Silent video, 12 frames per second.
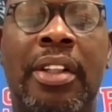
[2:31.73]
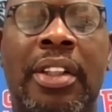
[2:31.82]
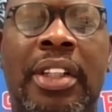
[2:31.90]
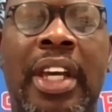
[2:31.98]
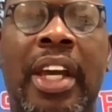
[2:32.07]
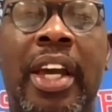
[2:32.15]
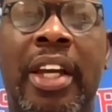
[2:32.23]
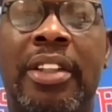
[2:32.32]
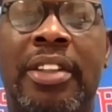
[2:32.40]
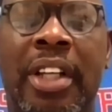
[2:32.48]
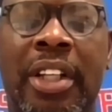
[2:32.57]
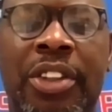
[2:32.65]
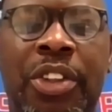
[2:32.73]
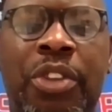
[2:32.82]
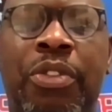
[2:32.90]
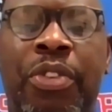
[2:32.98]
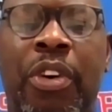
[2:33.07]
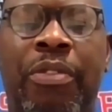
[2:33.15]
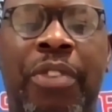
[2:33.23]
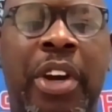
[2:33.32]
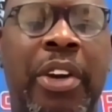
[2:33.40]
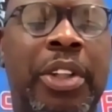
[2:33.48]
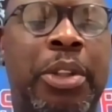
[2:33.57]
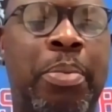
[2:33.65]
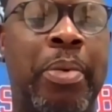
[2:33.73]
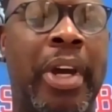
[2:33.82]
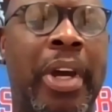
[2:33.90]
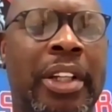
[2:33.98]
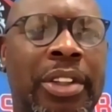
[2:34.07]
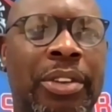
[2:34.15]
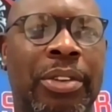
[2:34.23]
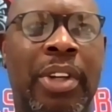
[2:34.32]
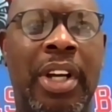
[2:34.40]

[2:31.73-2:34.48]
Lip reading: Kids and youth are very special.